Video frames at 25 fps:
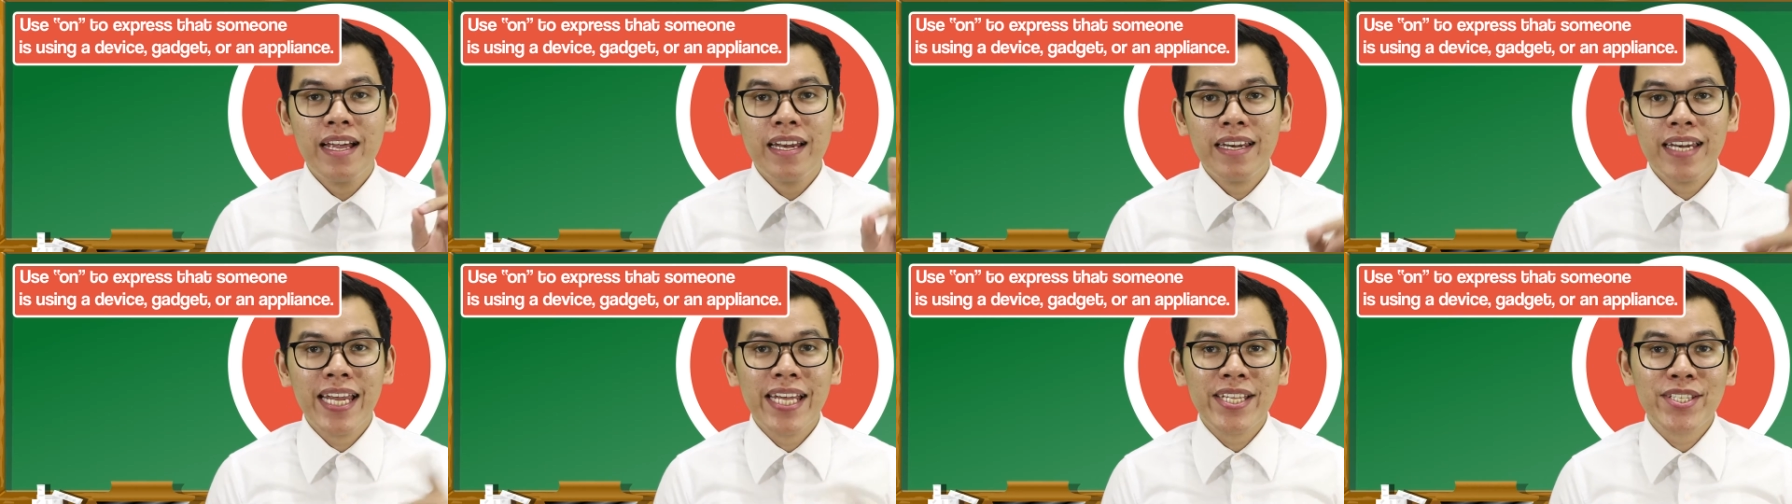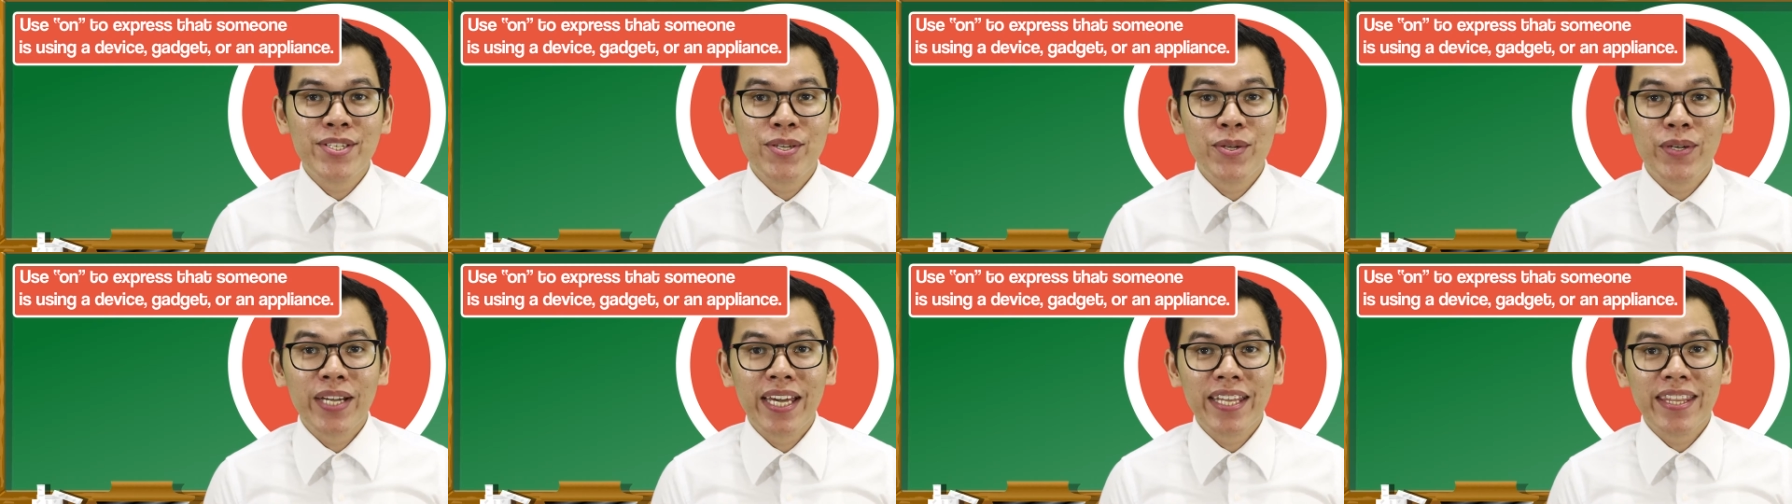
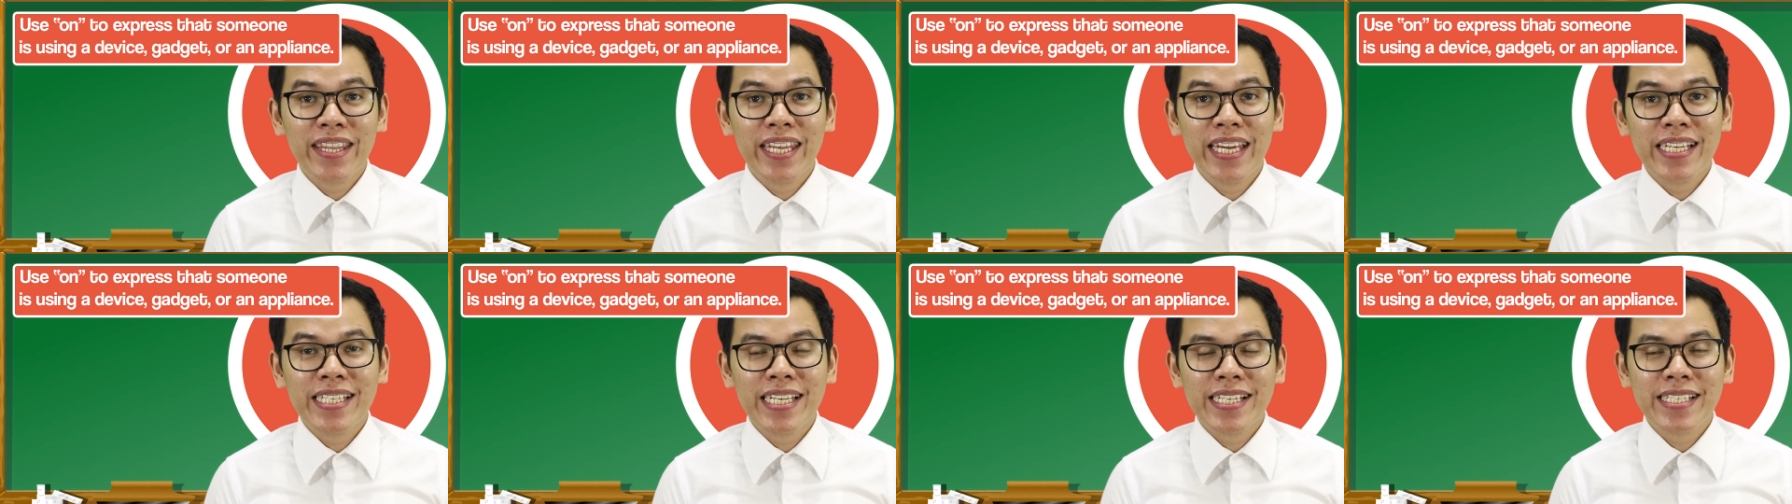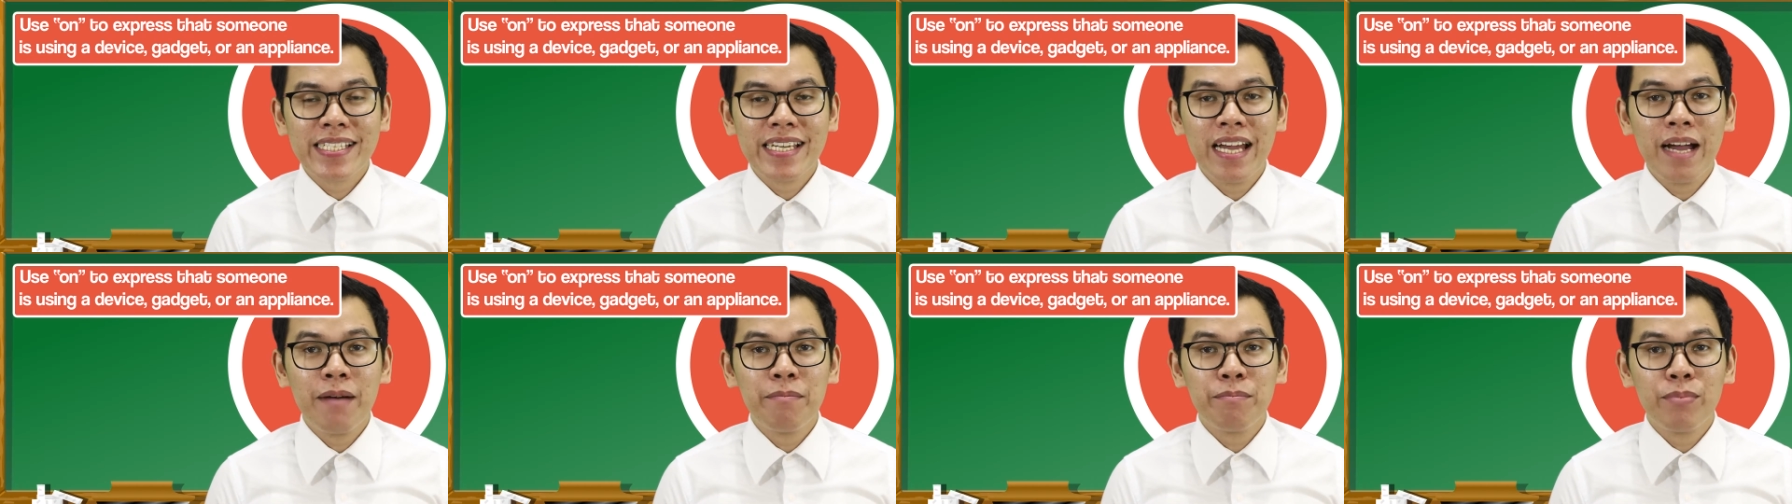Let's look at these
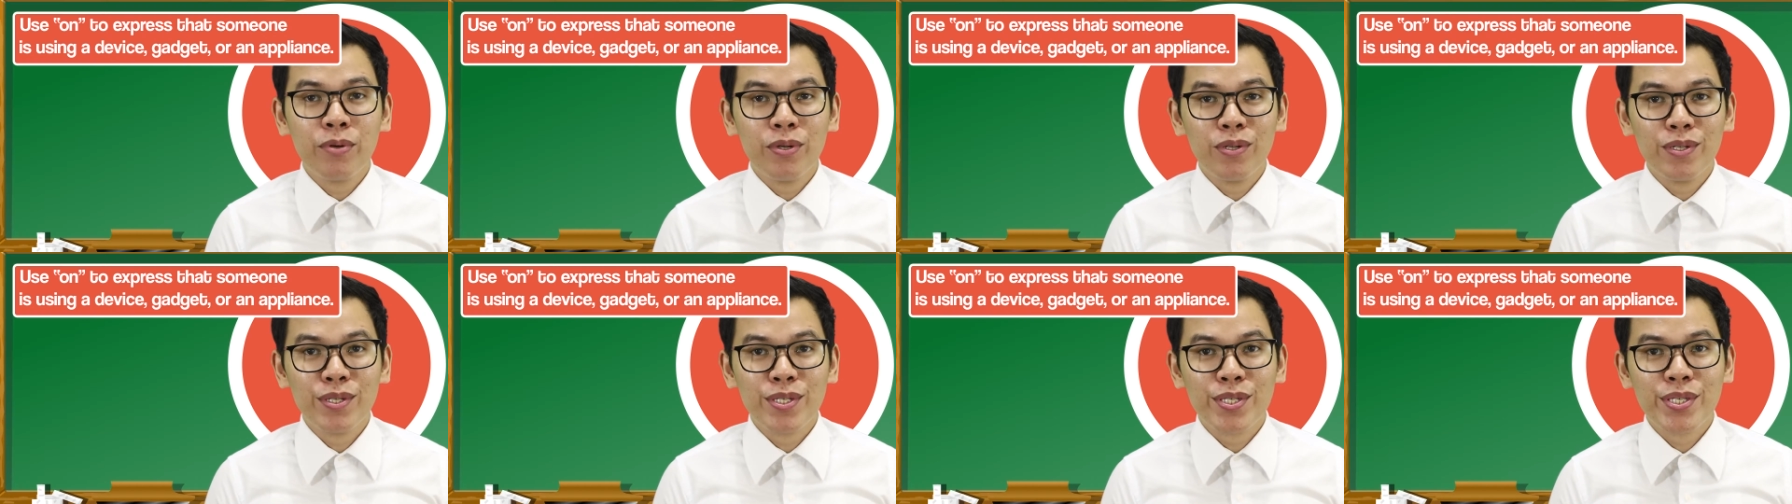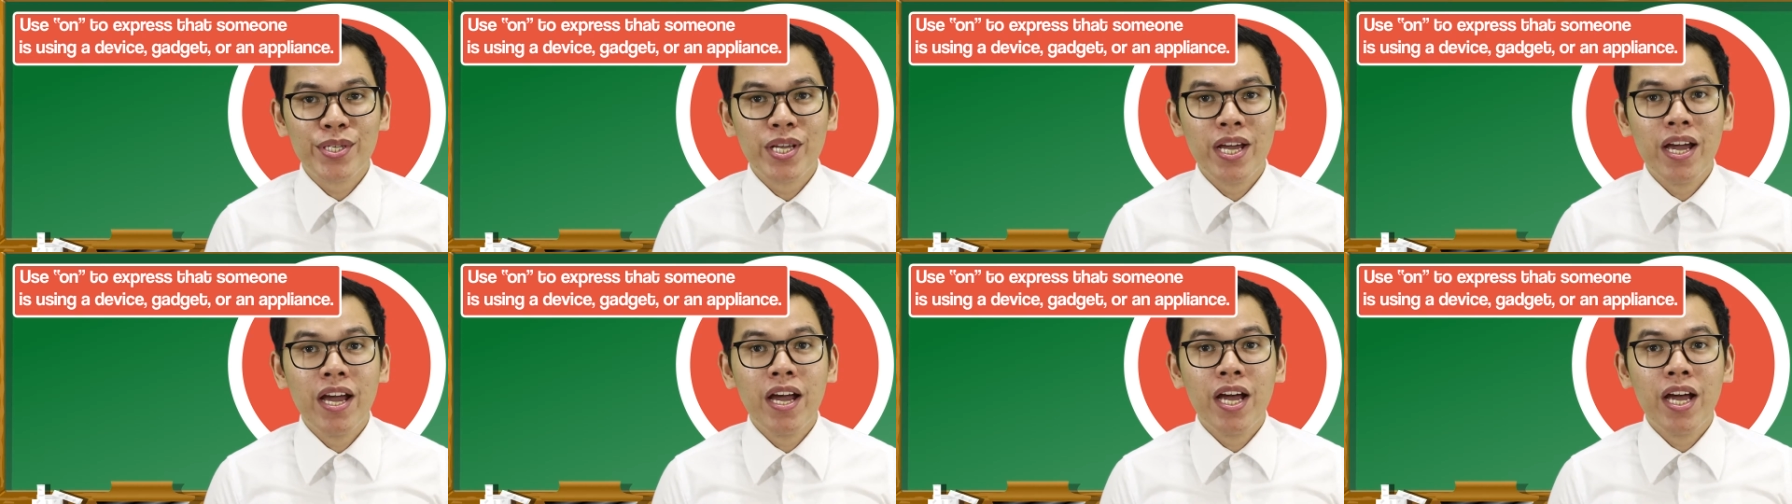examples.